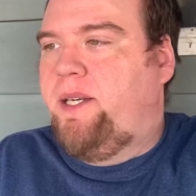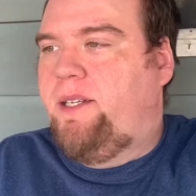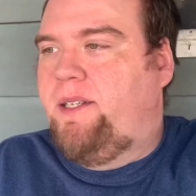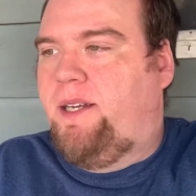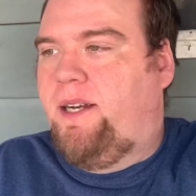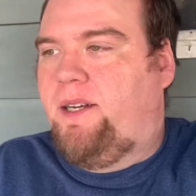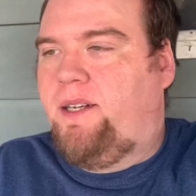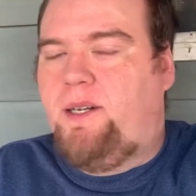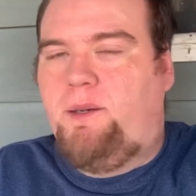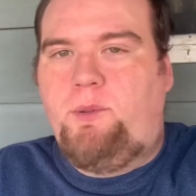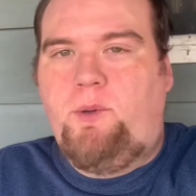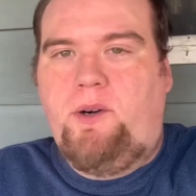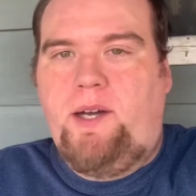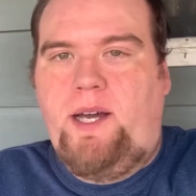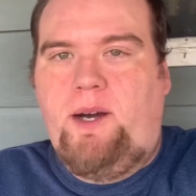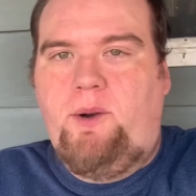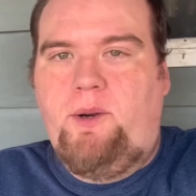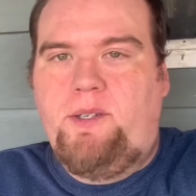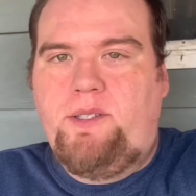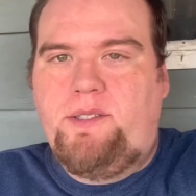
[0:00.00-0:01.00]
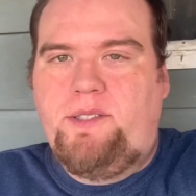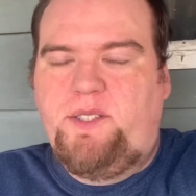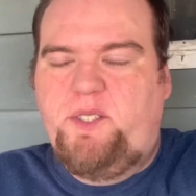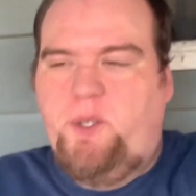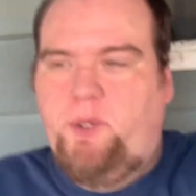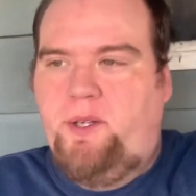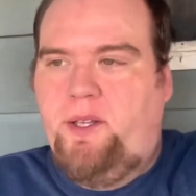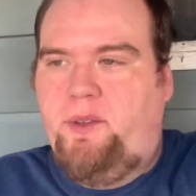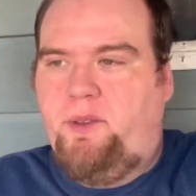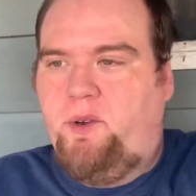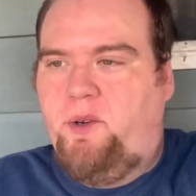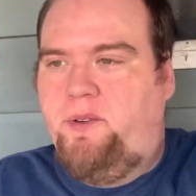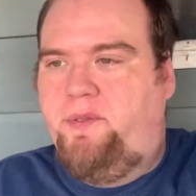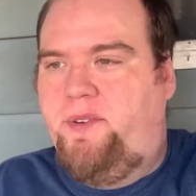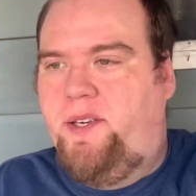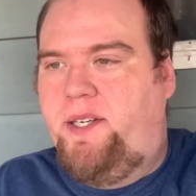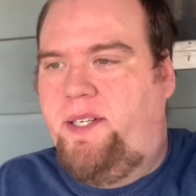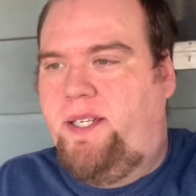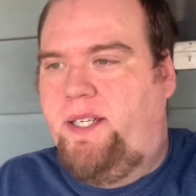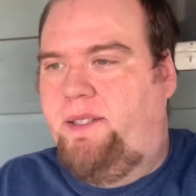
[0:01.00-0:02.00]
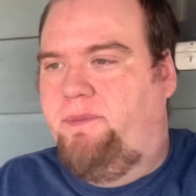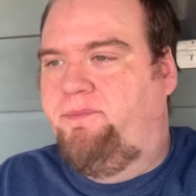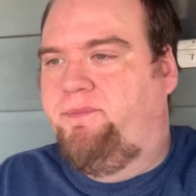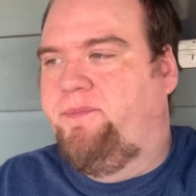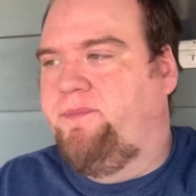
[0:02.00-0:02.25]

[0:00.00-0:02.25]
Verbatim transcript: in there a couple hours and do it at 350